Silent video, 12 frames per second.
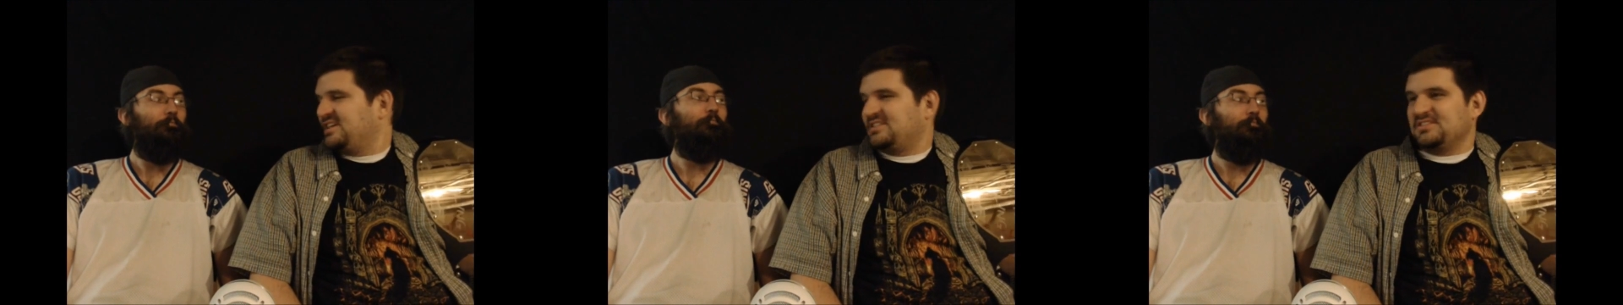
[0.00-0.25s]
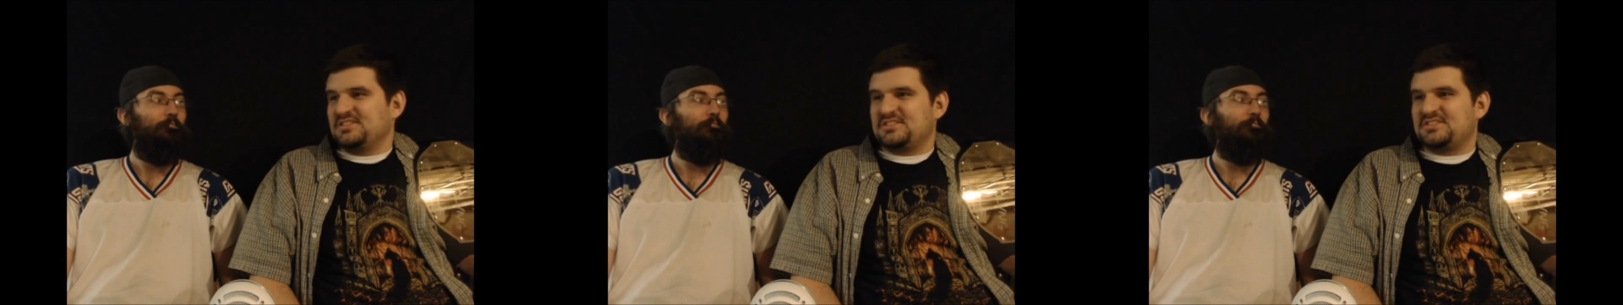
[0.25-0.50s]

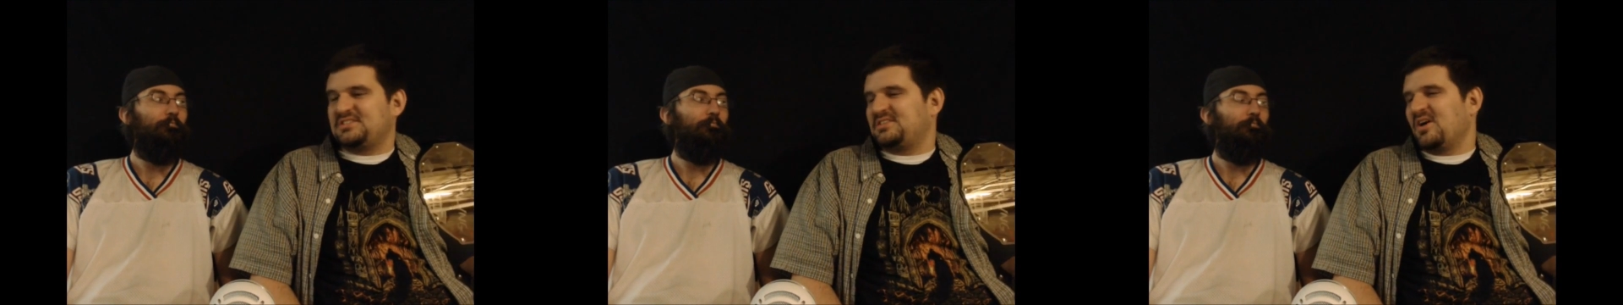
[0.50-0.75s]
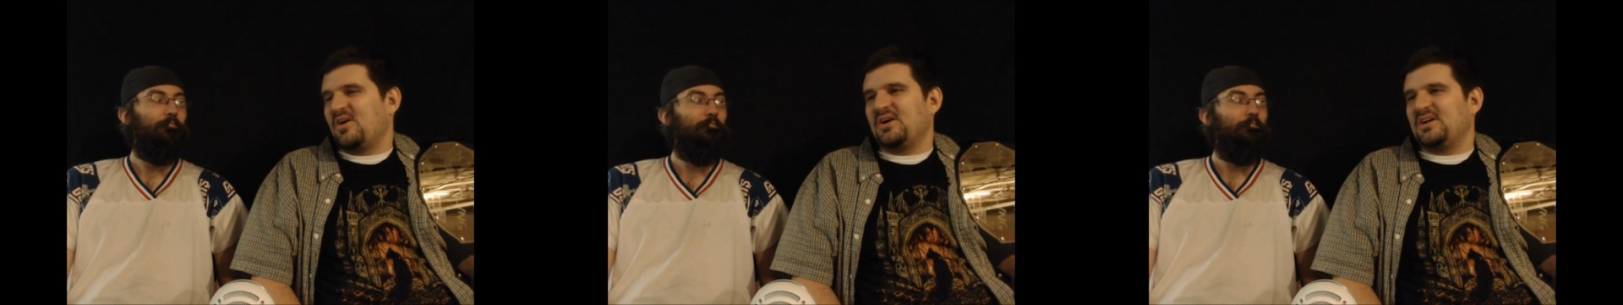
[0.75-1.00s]
Speaker 1: They're just
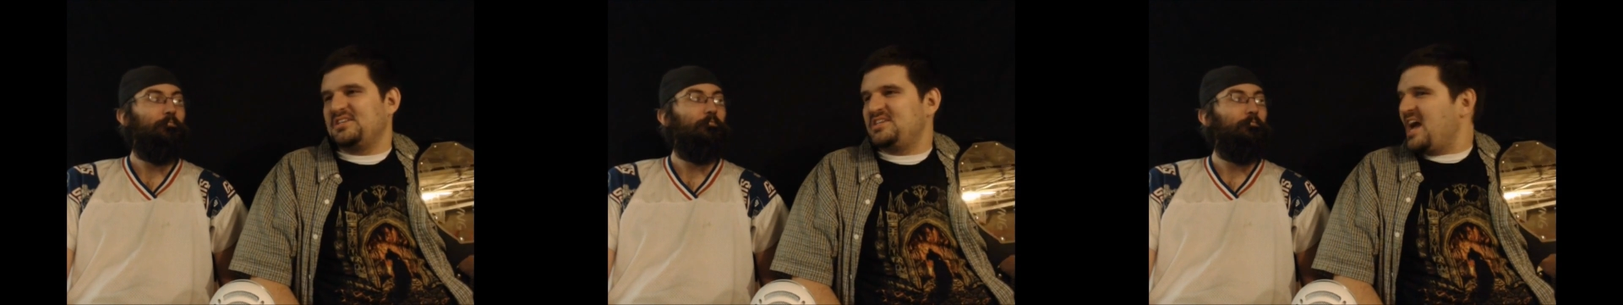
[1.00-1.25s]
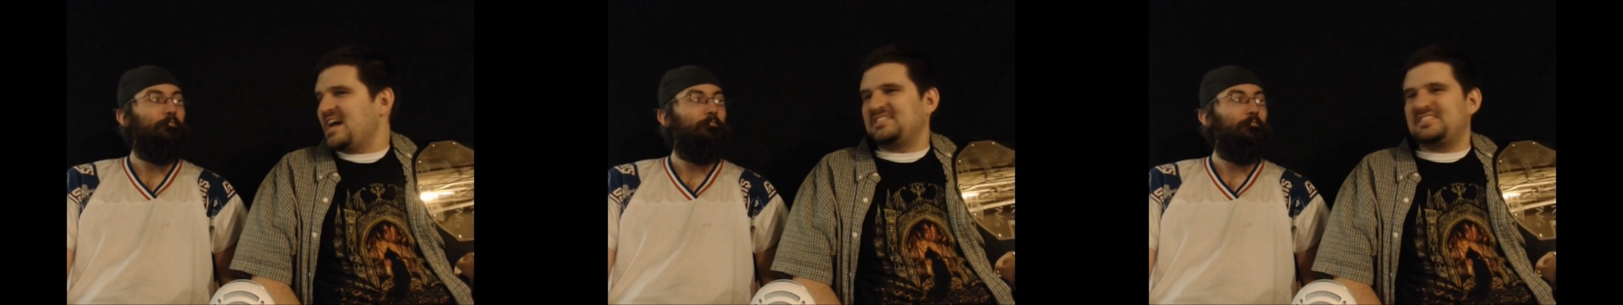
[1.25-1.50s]
going,
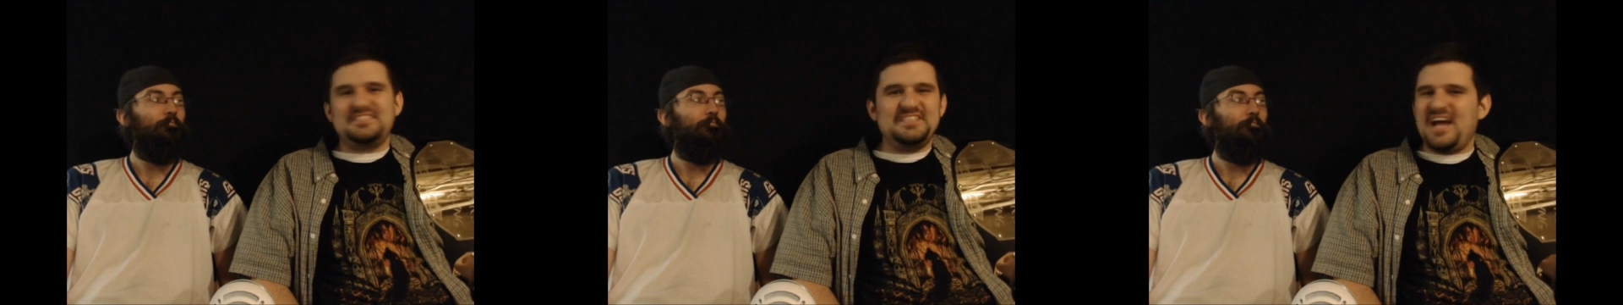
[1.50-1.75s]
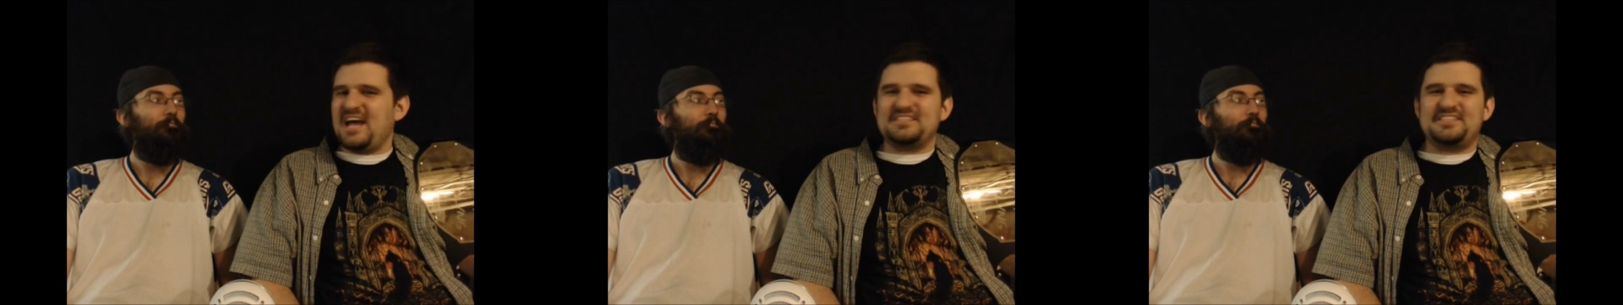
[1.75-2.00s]
yes,
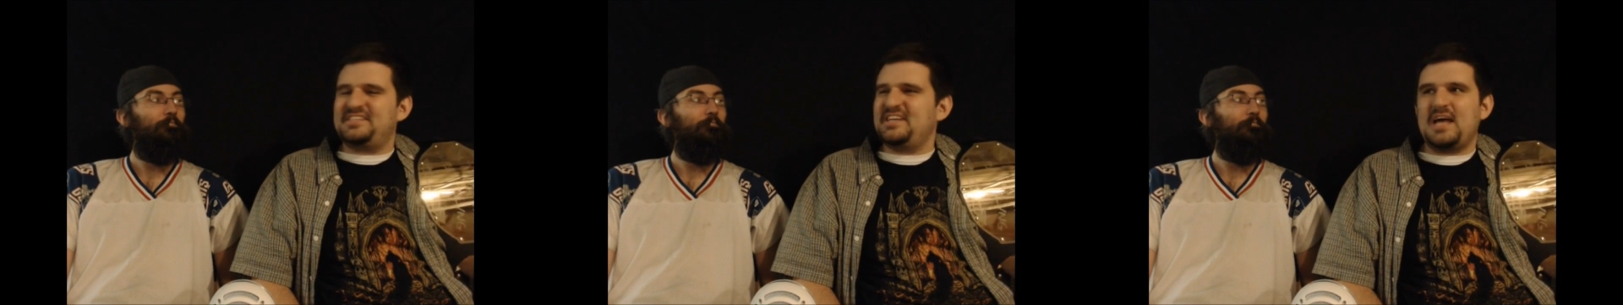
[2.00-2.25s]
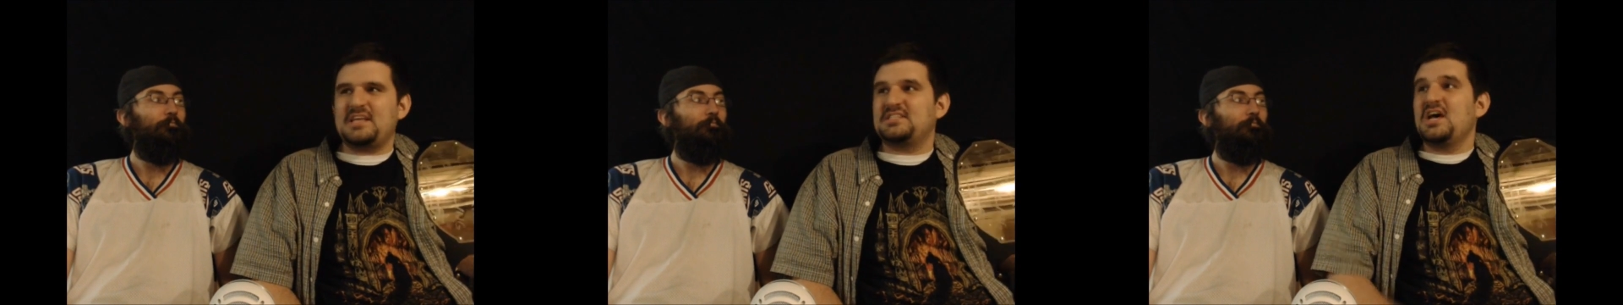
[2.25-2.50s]
yes,
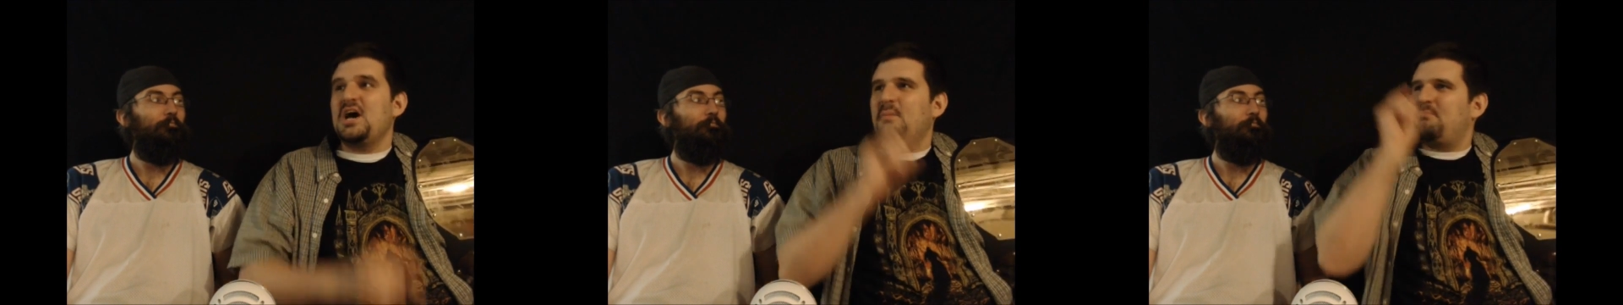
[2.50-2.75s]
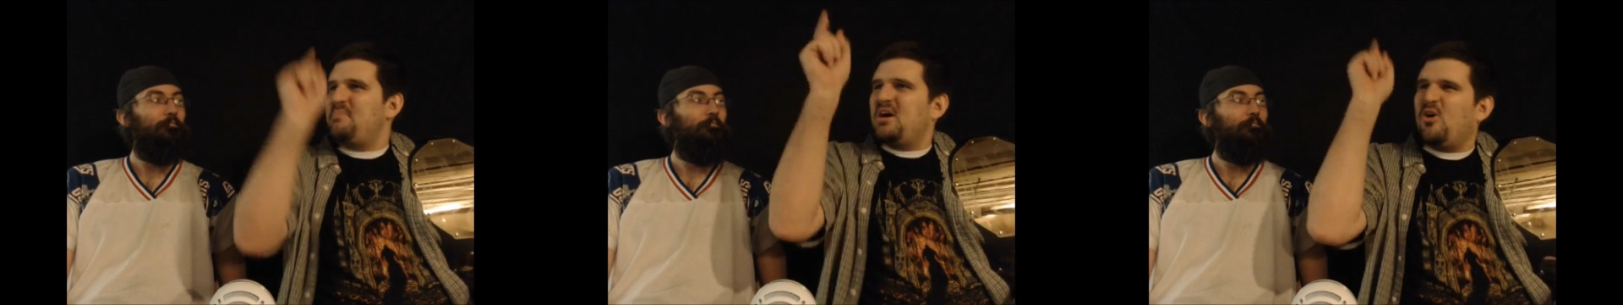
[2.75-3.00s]
yes,
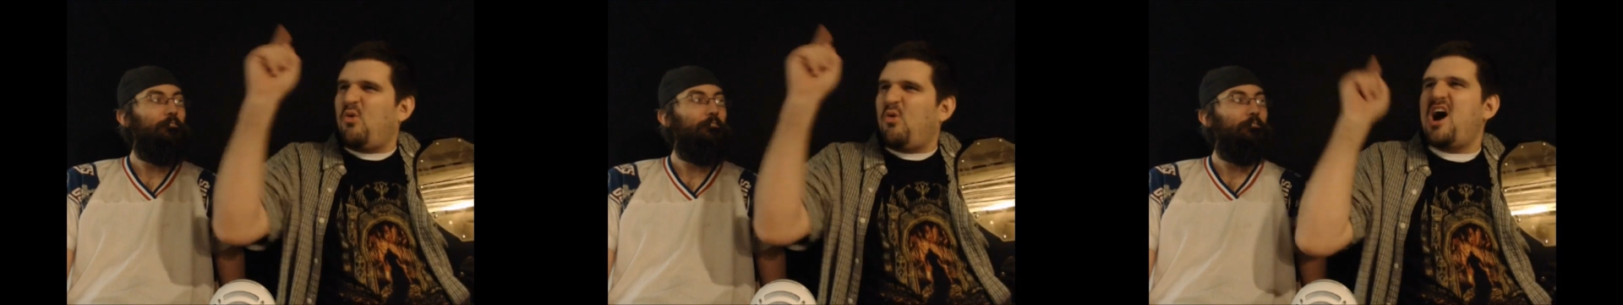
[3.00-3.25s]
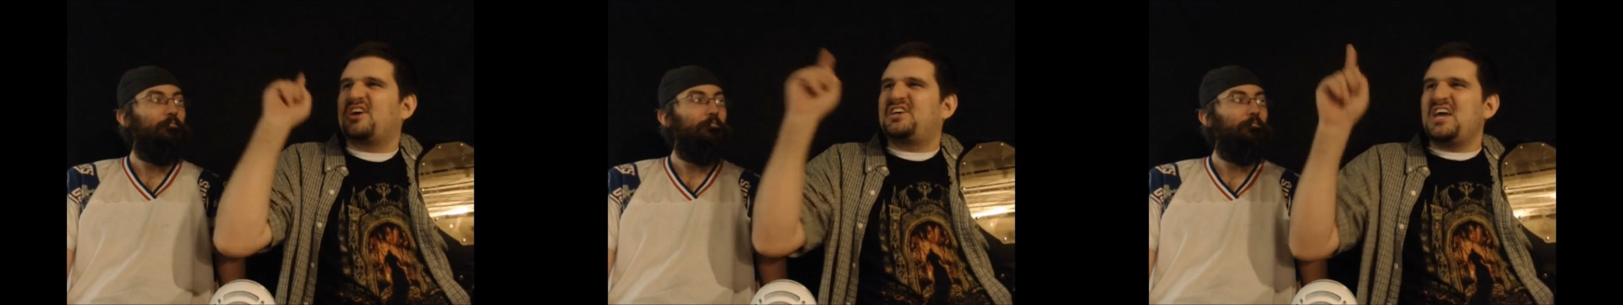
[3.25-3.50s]

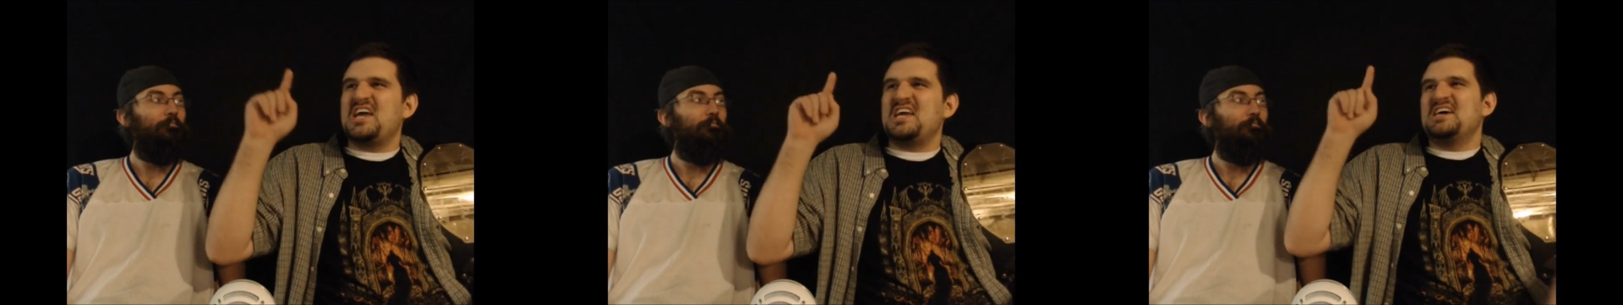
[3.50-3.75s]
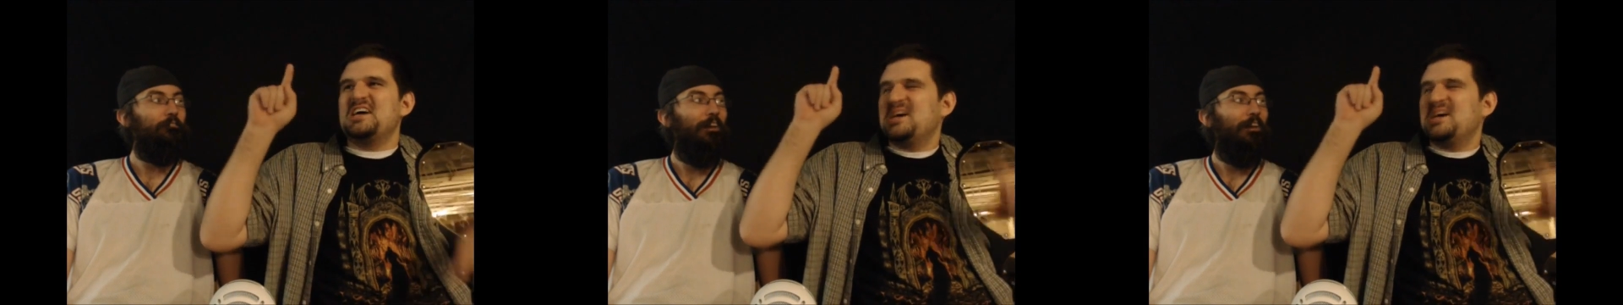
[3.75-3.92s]
Milwaukee,